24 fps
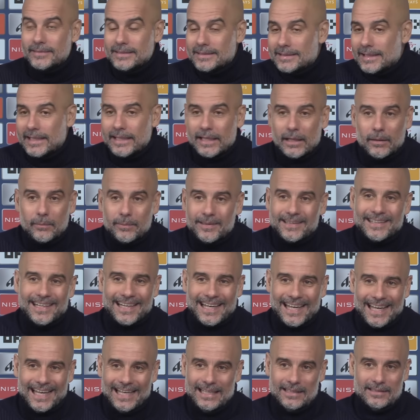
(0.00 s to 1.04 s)
a little bit
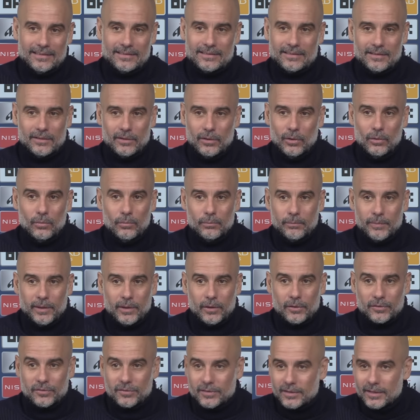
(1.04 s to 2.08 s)
against, you know,
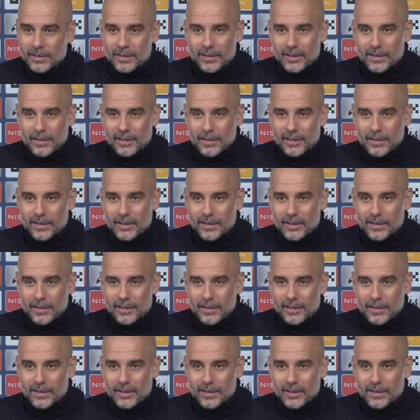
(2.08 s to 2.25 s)
because